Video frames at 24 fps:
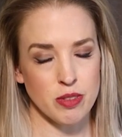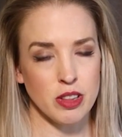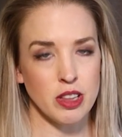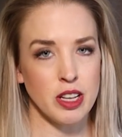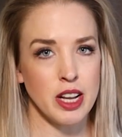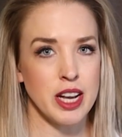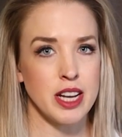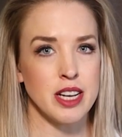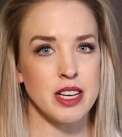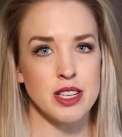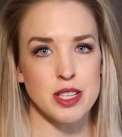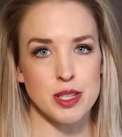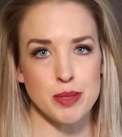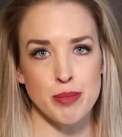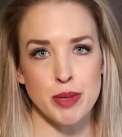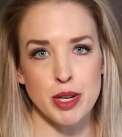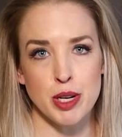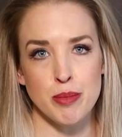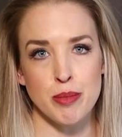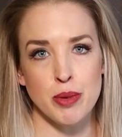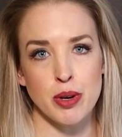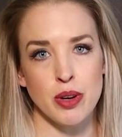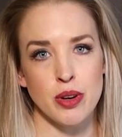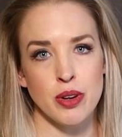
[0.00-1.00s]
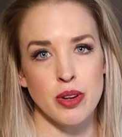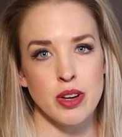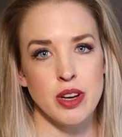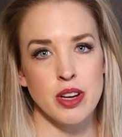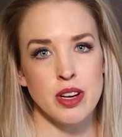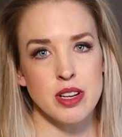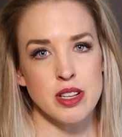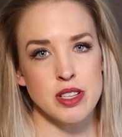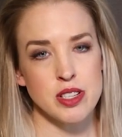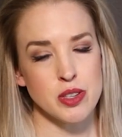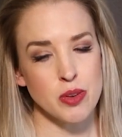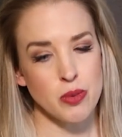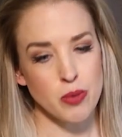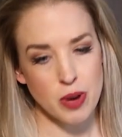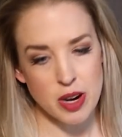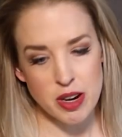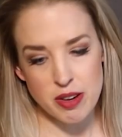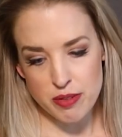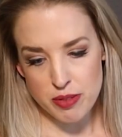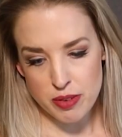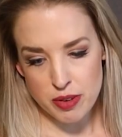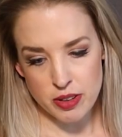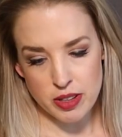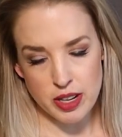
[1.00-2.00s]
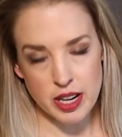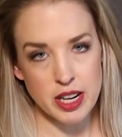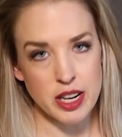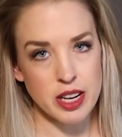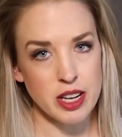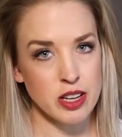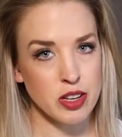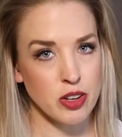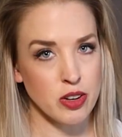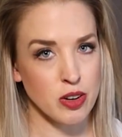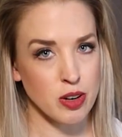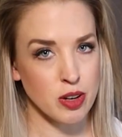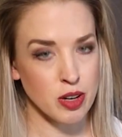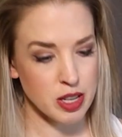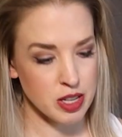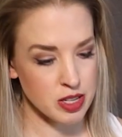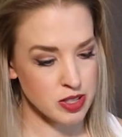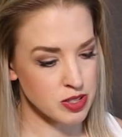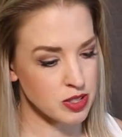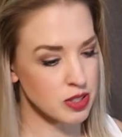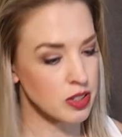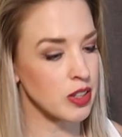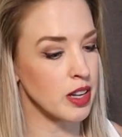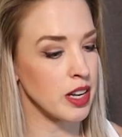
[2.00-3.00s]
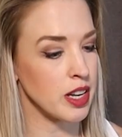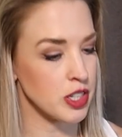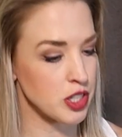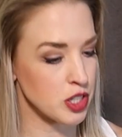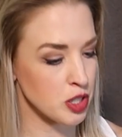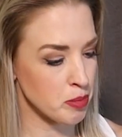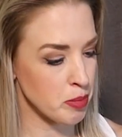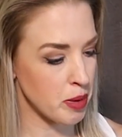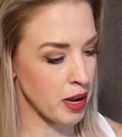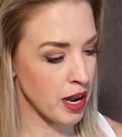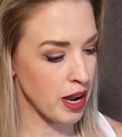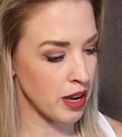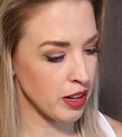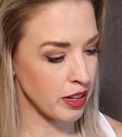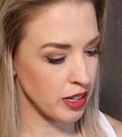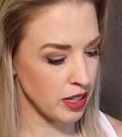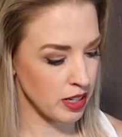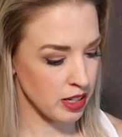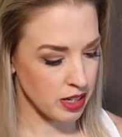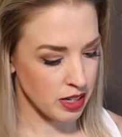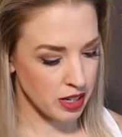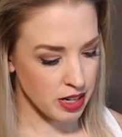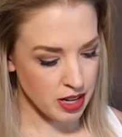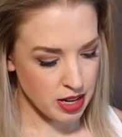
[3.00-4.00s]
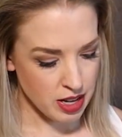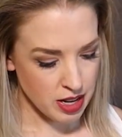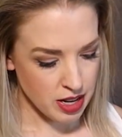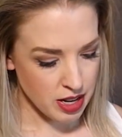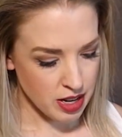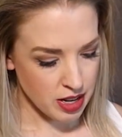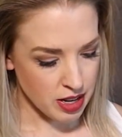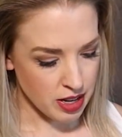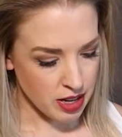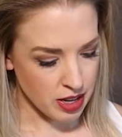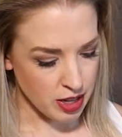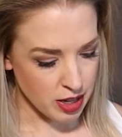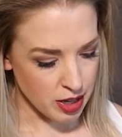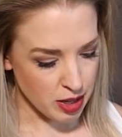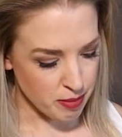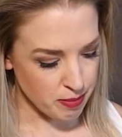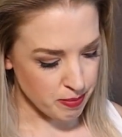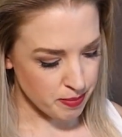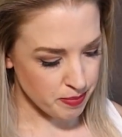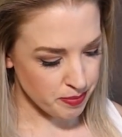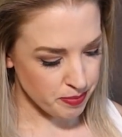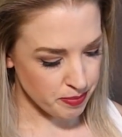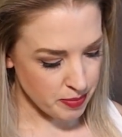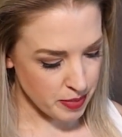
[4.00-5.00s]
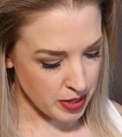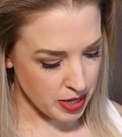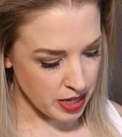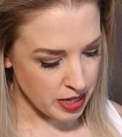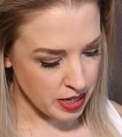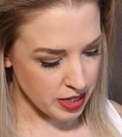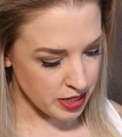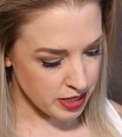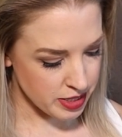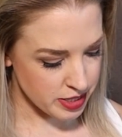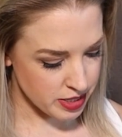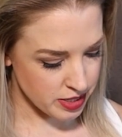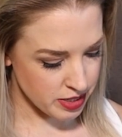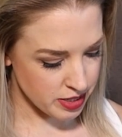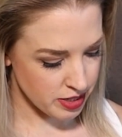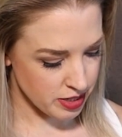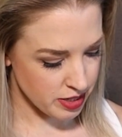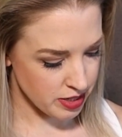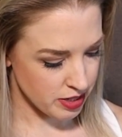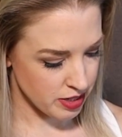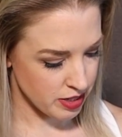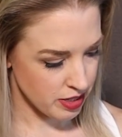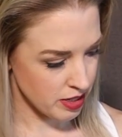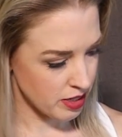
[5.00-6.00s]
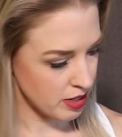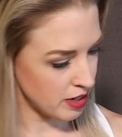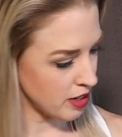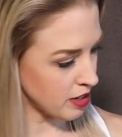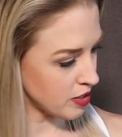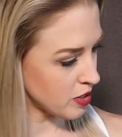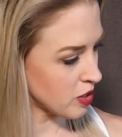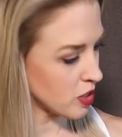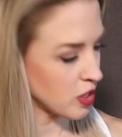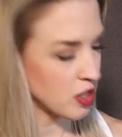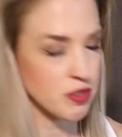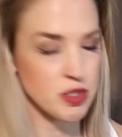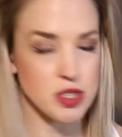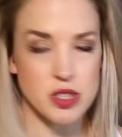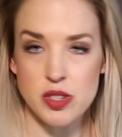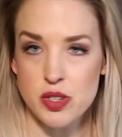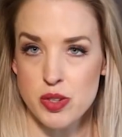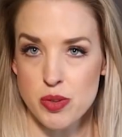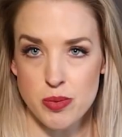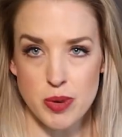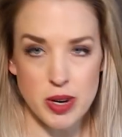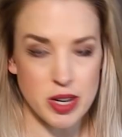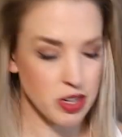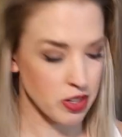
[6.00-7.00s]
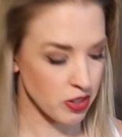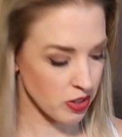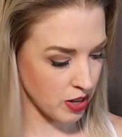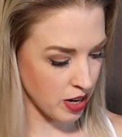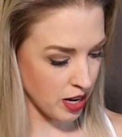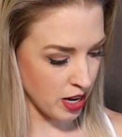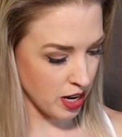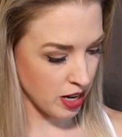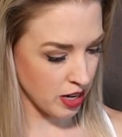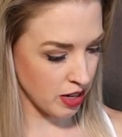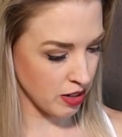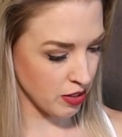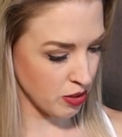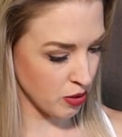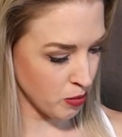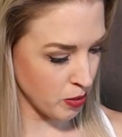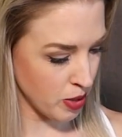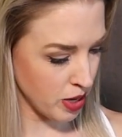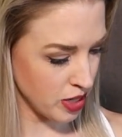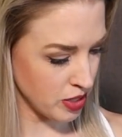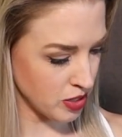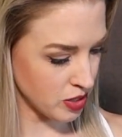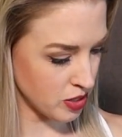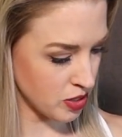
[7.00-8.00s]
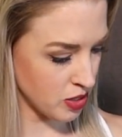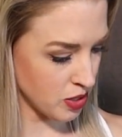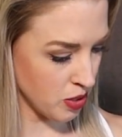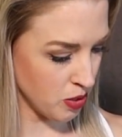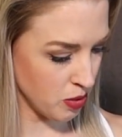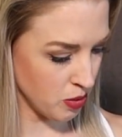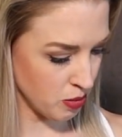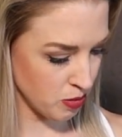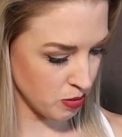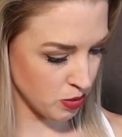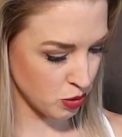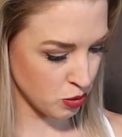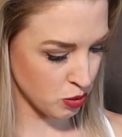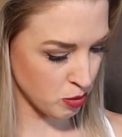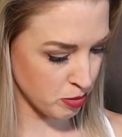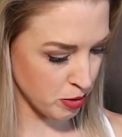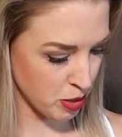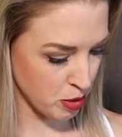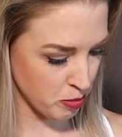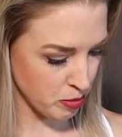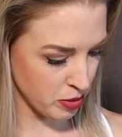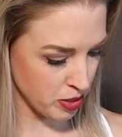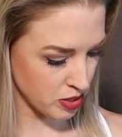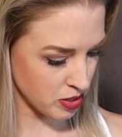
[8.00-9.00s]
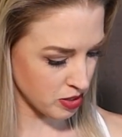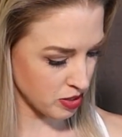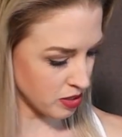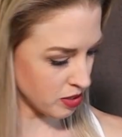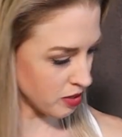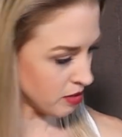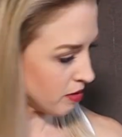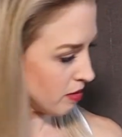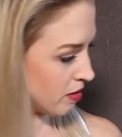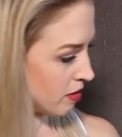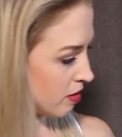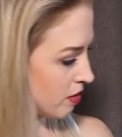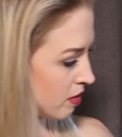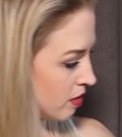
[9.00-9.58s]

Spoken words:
light is minimal. It's great for lighting your easel and your palette. and it serves as a regular hat otherwise, so dual purpose.